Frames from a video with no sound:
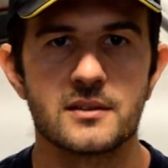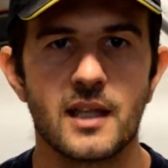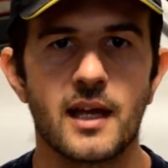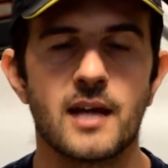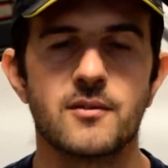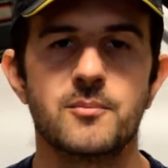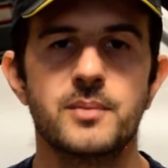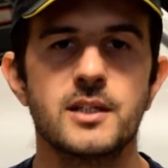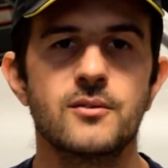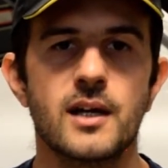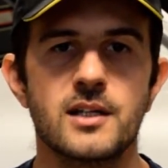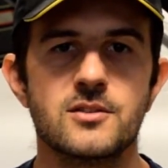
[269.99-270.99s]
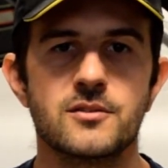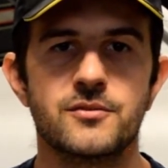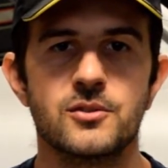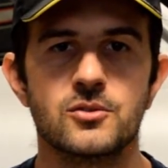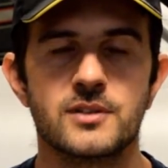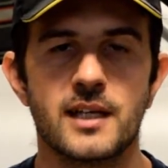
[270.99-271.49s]
They have a big range of
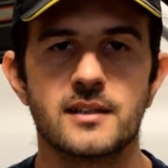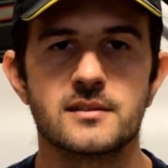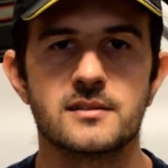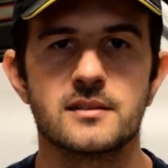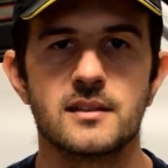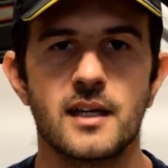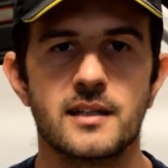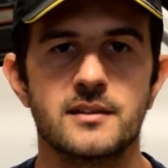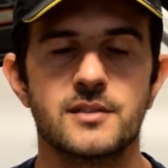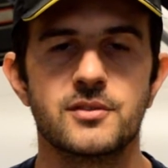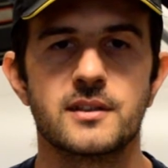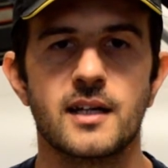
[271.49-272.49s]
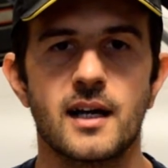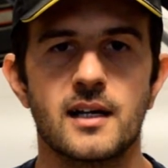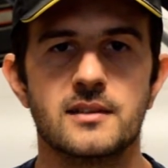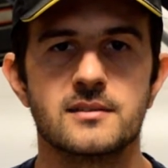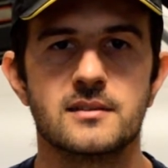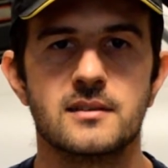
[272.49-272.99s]
fuel tanks and different
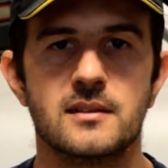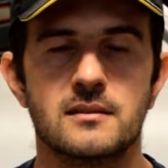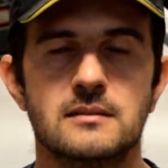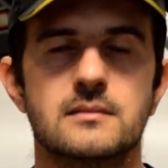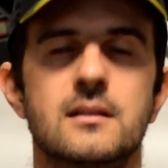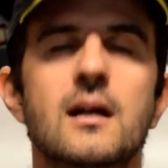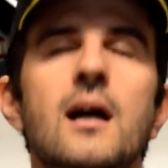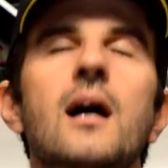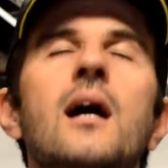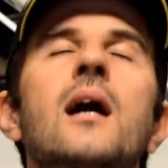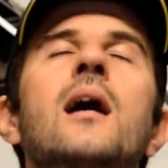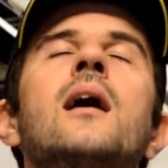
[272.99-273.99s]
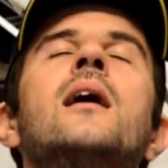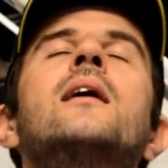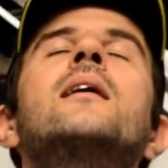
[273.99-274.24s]
cars. I